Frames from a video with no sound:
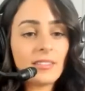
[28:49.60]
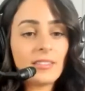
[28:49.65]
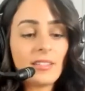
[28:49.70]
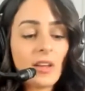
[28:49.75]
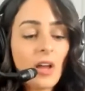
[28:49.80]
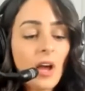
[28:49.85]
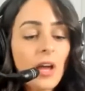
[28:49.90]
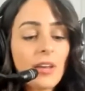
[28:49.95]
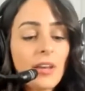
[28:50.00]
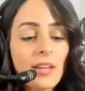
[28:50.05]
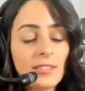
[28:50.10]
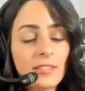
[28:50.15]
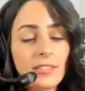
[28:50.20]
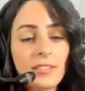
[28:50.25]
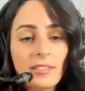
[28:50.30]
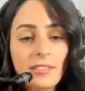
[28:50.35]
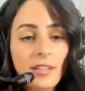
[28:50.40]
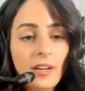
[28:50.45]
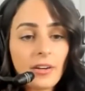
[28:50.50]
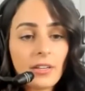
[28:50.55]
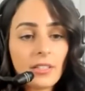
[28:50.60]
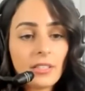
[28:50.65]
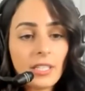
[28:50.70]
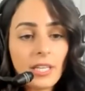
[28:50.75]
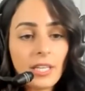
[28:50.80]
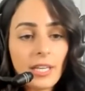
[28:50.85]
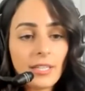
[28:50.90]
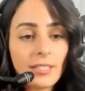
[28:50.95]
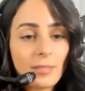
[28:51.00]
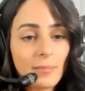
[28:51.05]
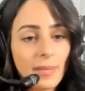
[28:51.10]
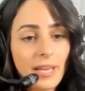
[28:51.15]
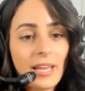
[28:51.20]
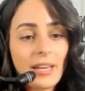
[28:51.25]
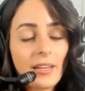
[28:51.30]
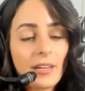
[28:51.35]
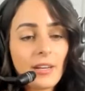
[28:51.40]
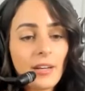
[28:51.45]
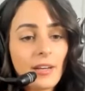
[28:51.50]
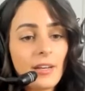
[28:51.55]
not necessarily
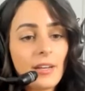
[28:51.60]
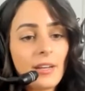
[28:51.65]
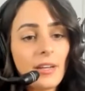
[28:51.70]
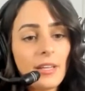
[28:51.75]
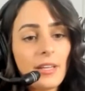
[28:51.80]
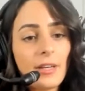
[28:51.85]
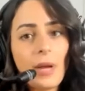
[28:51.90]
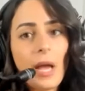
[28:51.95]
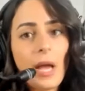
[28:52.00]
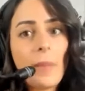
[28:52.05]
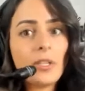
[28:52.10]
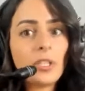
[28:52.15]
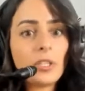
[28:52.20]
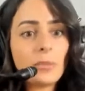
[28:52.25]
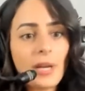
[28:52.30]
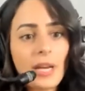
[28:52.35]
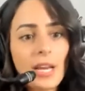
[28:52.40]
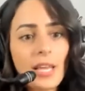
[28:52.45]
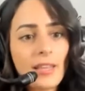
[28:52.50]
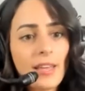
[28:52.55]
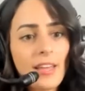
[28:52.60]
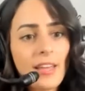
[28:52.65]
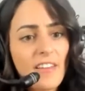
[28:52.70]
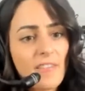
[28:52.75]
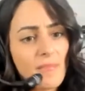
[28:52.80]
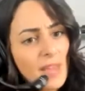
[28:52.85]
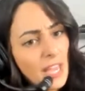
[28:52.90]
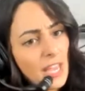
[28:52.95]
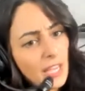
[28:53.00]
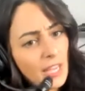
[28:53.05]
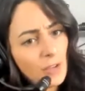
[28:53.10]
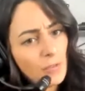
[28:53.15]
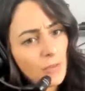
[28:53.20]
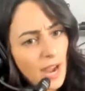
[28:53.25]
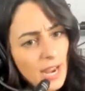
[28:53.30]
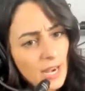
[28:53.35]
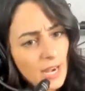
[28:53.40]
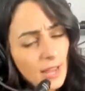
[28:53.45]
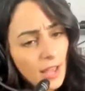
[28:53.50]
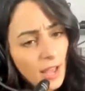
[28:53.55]
dependent on you know how much money they are making
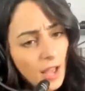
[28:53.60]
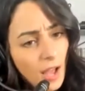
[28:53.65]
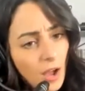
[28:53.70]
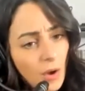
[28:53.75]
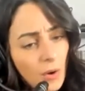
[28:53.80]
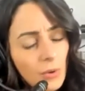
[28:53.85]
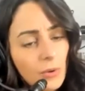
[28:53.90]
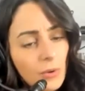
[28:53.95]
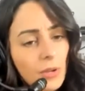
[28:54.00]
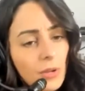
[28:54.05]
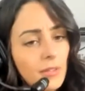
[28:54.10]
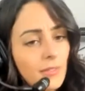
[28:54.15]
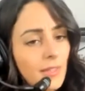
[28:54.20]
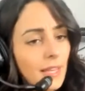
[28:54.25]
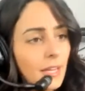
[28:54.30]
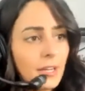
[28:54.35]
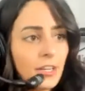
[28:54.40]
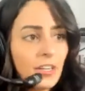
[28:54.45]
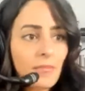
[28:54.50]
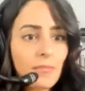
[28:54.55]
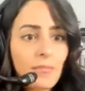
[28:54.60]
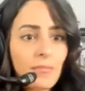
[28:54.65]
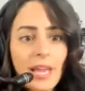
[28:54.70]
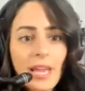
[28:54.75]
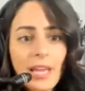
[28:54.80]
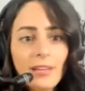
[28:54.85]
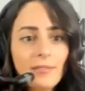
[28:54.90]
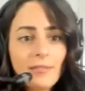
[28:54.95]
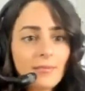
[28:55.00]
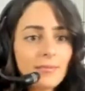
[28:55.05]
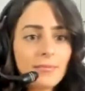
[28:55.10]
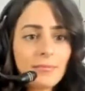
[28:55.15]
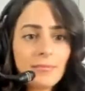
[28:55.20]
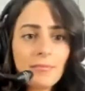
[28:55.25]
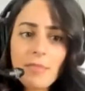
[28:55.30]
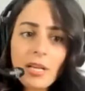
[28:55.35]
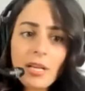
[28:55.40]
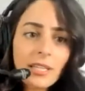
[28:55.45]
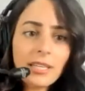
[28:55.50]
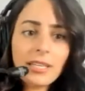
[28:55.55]
right now they could have made
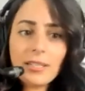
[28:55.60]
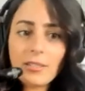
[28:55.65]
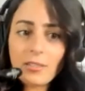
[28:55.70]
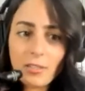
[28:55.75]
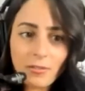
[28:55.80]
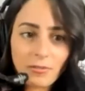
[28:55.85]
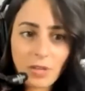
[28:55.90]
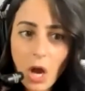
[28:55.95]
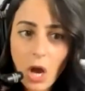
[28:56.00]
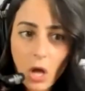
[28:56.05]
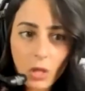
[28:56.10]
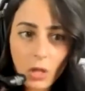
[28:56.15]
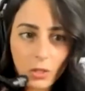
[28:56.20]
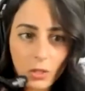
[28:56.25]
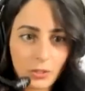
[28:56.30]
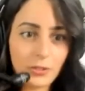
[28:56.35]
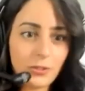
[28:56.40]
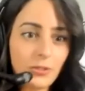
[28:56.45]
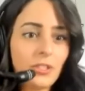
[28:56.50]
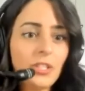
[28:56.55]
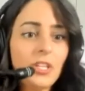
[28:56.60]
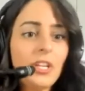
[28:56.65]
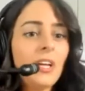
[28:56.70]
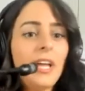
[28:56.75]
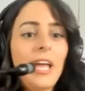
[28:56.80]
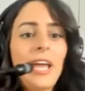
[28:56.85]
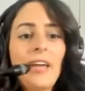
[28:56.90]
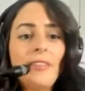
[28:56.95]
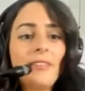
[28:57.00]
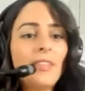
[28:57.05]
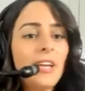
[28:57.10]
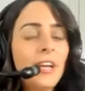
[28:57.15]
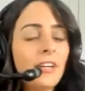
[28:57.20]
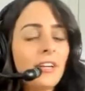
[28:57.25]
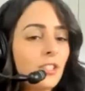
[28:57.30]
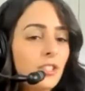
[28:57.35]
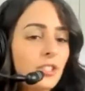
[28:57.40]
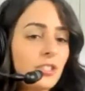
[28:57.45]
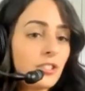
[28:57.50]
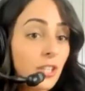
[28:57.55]
millions of yeah. dollars and they are
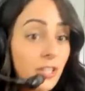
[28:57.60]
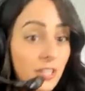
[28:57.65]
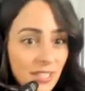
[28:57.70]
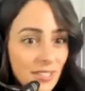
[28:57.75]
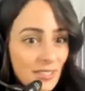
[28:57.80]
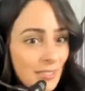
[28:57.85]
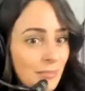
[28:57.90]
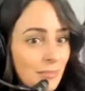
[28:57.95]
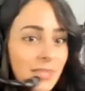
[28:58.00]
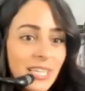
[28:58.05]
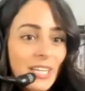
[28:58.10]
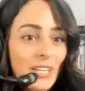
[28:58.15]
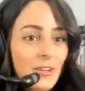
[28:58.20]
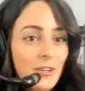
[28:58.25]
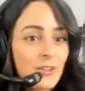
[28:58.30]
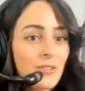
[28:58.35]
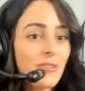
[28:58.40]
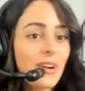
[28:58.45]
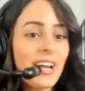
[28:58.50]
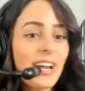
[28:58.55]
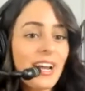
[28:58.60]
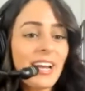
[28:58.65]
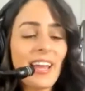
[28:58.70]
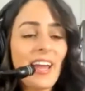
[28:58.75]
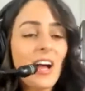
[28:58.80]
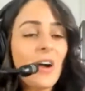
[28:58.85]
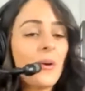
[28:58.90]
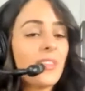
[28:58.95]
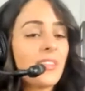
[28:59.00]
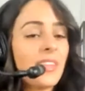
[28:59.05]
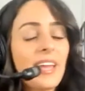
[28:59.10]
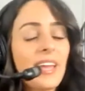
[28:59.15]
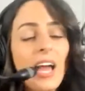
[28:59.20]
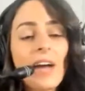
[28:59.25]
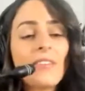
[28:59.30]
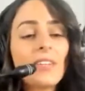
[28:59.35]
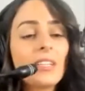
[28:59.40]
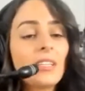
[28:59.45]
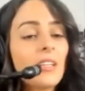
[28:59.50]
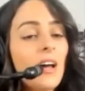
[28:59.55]
just starting something new right now and they
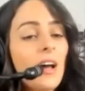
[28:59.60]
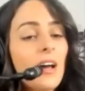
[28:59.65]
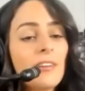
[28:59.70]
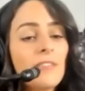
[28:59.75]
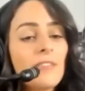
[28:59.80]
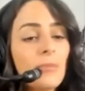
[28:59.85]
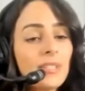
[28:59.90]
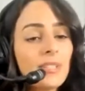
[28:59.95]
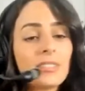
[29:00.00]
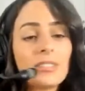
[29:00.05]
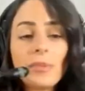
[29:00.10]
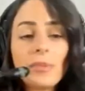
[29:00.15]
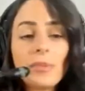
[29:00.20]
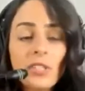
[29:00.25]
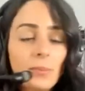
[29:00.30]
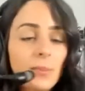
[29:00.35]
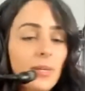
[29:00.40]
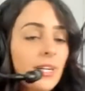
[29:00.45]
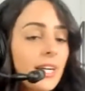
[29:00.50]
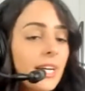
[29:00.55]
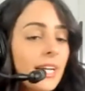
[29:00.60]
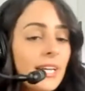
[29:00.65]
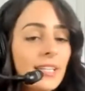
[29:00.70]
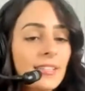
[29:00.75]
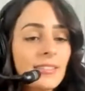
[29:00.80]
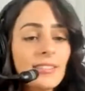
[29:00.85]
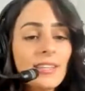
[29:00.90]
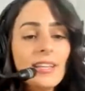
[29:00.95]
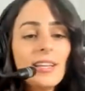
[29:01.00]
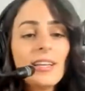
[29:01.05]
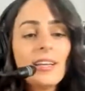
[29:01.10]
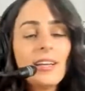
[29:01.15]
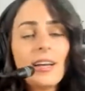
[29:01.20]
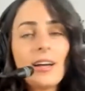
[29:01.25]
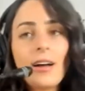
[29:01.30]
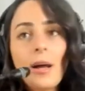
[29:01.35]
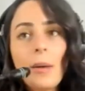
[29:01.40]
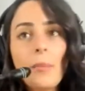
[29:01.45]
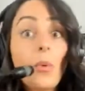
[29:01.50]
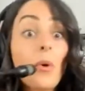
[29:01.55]
have a lot of wisdom experience
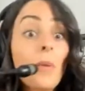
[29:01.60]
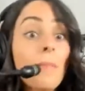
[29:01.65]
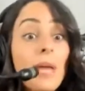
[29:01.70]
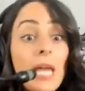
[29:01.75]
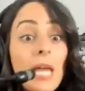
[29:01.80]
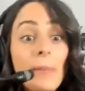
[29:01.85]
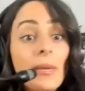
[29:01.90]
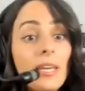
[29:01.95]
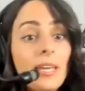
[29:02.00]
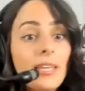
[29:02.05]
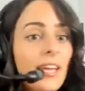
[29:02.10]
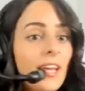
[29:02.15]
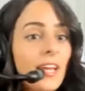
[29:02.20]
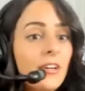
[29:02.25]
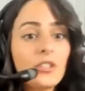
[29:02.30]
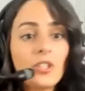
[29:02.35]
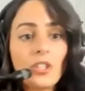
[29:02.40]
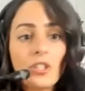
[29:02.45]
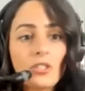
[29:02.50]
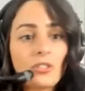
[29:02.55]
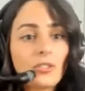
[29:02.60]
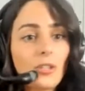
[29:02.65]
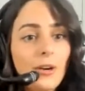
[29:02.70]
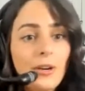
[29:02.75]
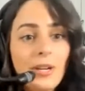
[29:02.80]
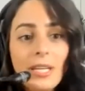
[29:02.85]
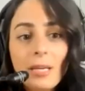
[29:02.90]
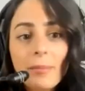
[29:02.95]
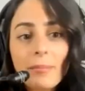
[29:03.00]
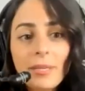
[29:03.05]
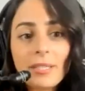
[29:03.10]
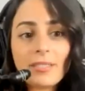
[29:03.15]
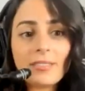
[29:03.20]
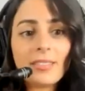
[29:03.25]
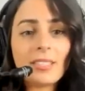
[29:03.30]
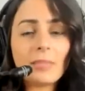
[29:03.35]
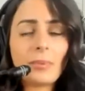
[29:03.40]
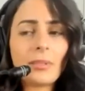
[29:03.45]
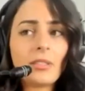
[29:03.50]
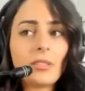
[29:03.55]
um, or maybe they are just starting a
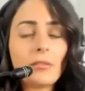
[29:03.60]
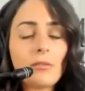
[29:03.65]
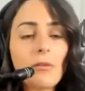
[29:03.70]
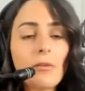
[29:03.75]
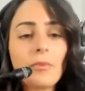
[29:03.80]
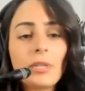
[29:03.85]
business but they're a